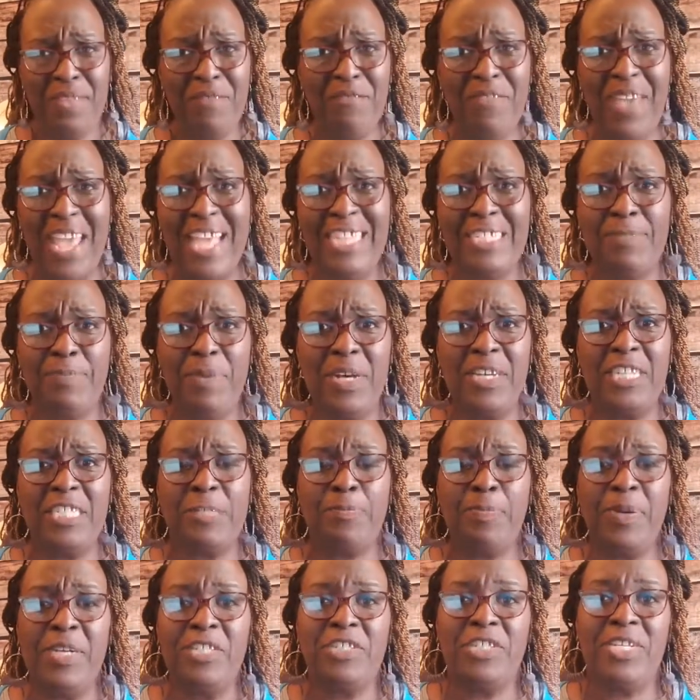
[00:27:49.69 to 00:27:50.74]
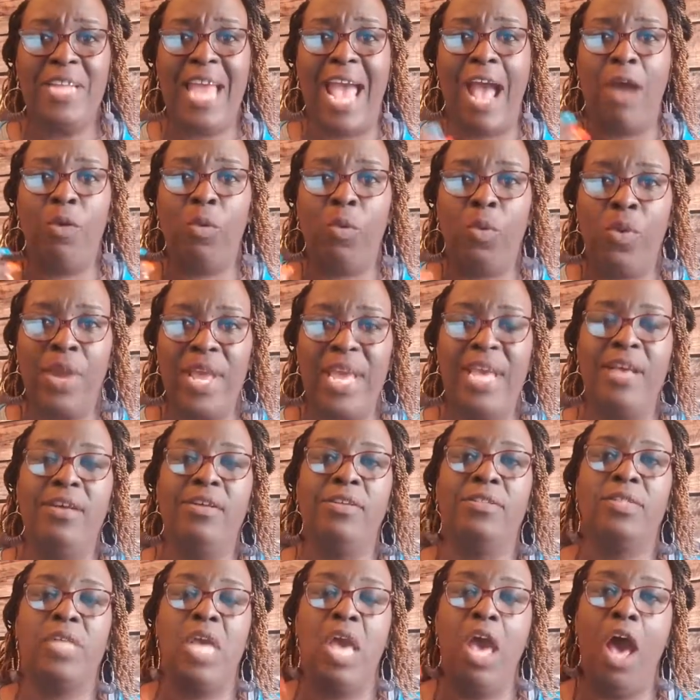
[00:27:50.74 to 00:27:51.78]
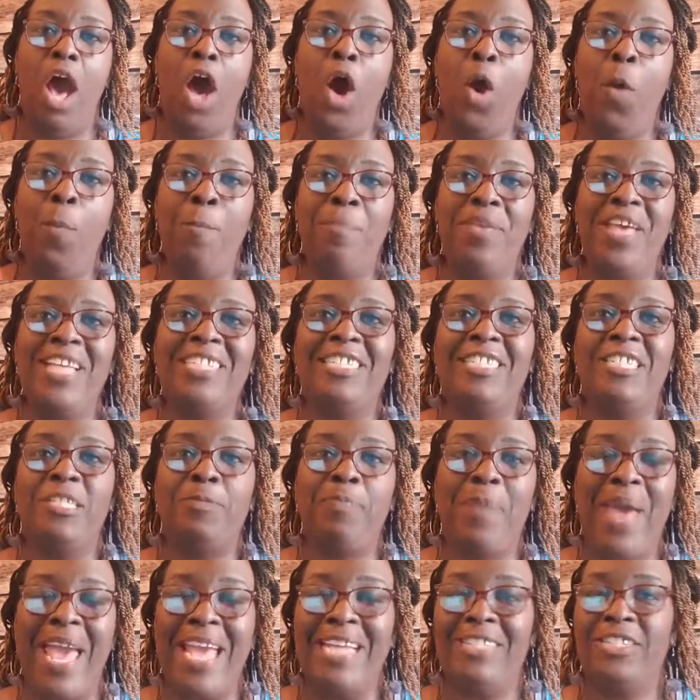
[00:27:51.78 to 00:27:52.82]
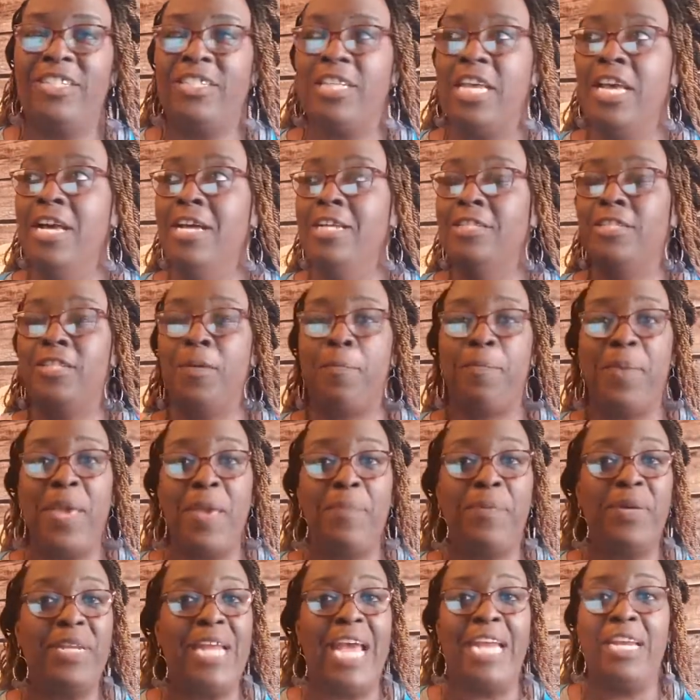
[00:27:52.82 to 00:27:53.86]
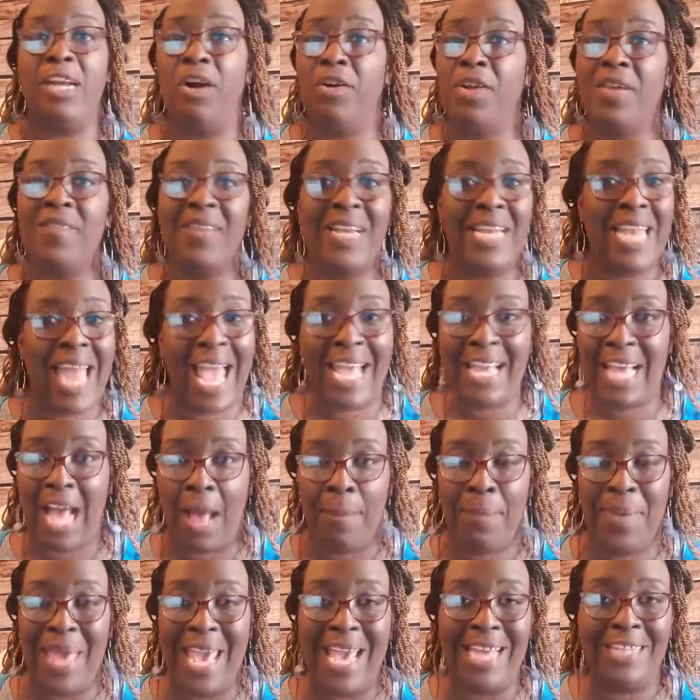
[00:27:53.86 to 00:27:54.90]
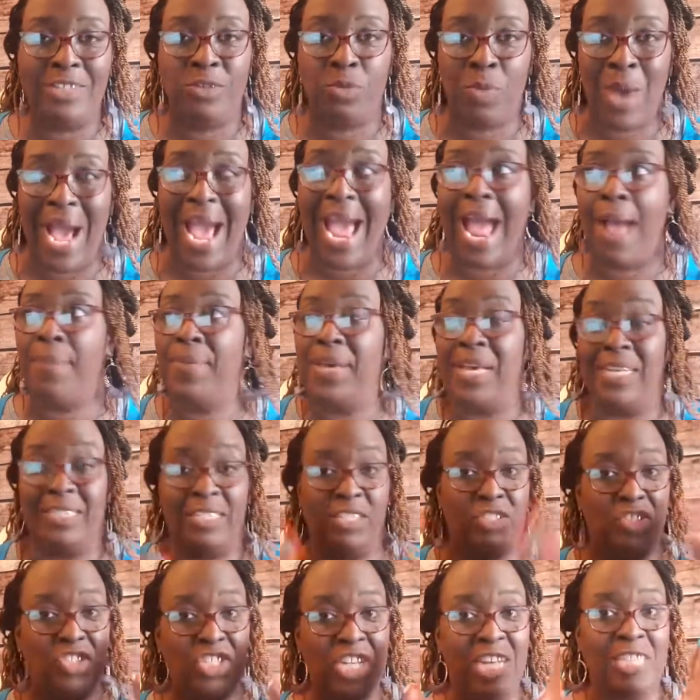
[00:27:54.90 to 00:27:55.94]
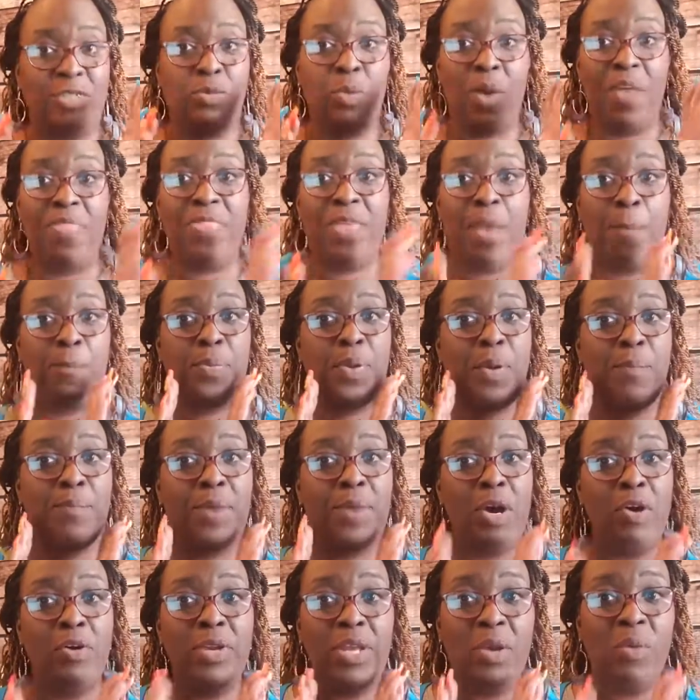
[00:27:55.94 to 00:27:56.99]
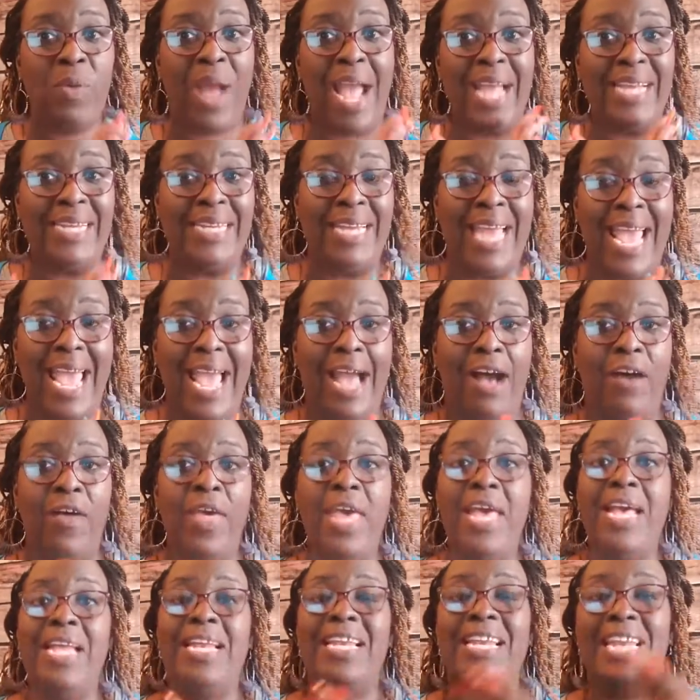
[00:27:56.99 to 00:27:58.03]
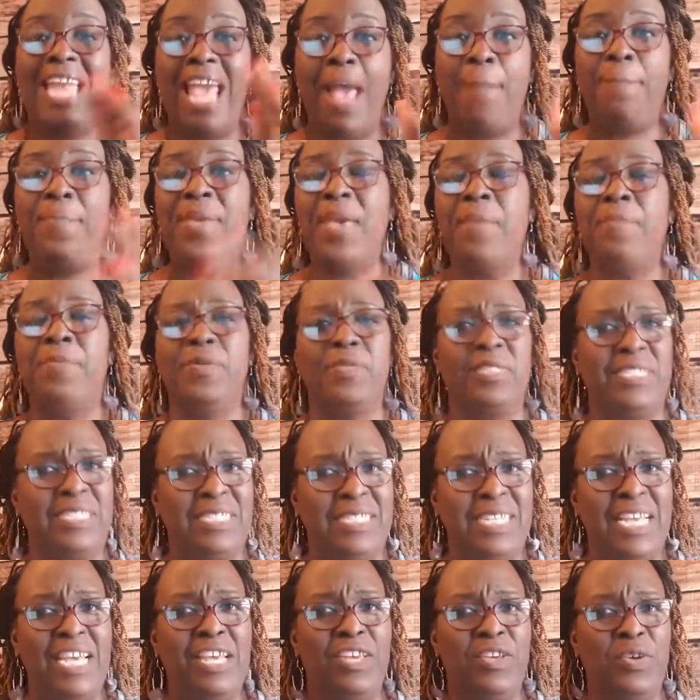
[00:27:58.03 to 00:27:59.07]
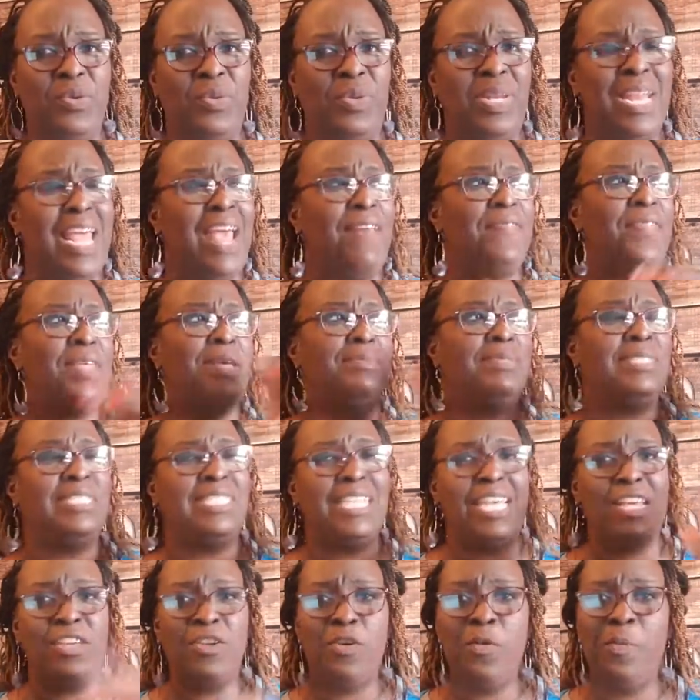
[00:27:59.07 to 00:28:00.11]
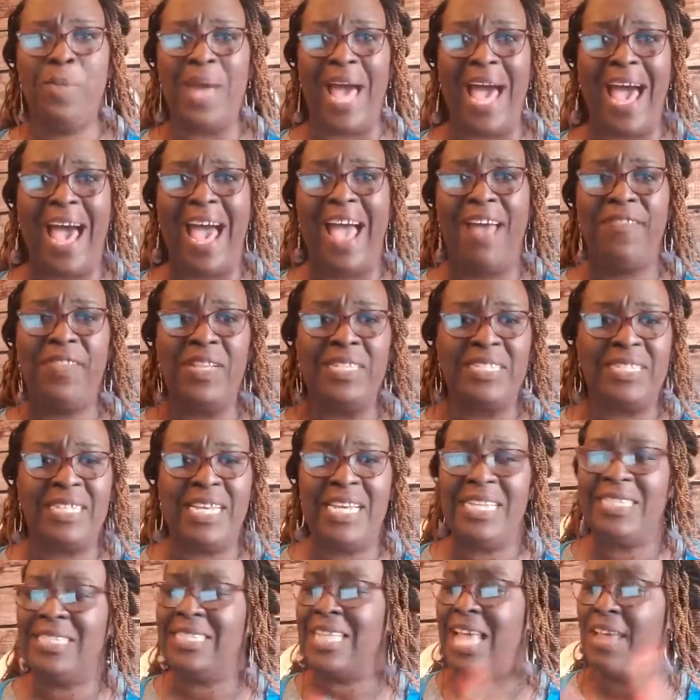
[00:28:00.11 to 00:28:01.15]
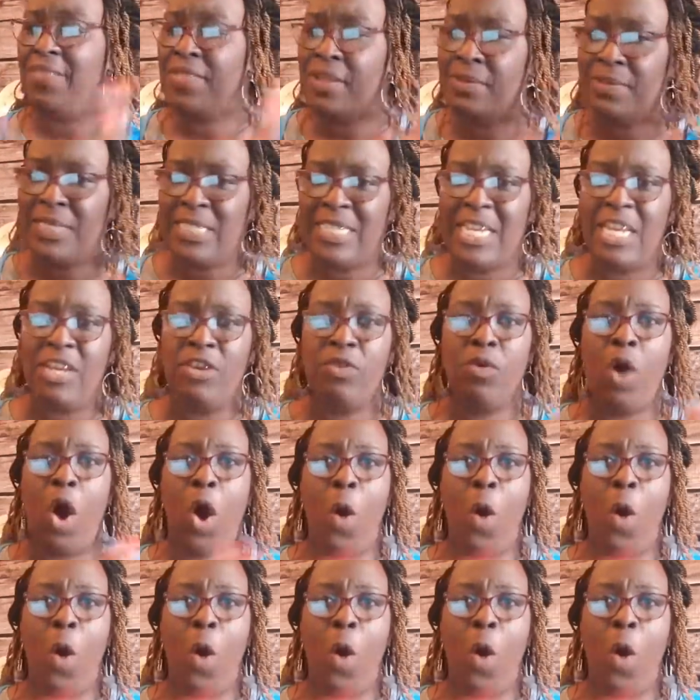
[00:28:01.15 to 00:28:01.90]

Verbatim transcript: Facebook is pushing out reels on business pages to people that don't even like our page. Why? Because it's just what they're promoting right now. Let people see you. Let them see you behind the scenes. Let them see you